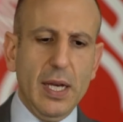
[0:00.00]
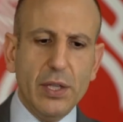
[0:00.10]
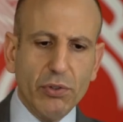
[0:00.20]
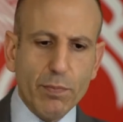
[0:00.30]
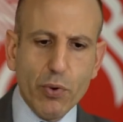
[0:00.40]

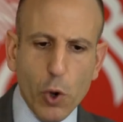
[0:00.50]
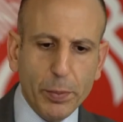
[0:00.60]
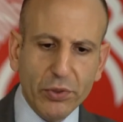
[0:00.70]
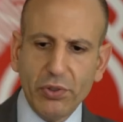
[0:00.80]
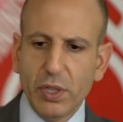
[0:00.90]
into
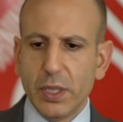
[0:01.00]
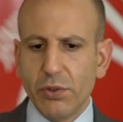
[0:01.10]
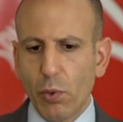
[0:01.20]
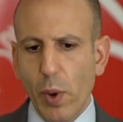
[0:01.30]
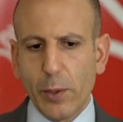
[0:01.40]
property,
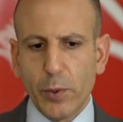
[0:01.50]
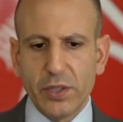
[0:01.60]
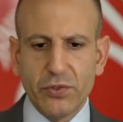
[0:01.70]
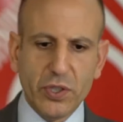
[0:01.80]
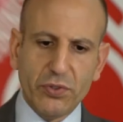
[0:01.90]
into
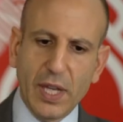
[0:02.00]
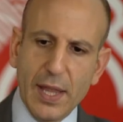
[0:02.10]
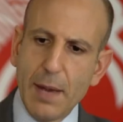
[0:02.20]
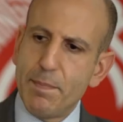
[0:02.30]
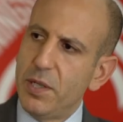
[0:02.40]
equities, just to
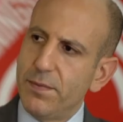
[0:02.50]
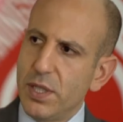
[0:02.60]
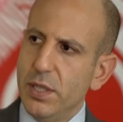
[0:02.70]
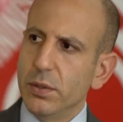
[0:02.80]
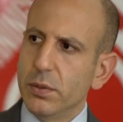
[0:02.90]
get that bit of
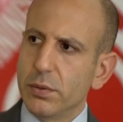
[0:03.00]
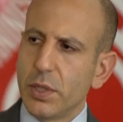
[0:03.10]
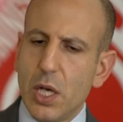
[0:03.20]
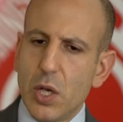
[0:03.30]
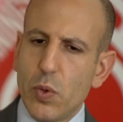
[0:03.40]
yield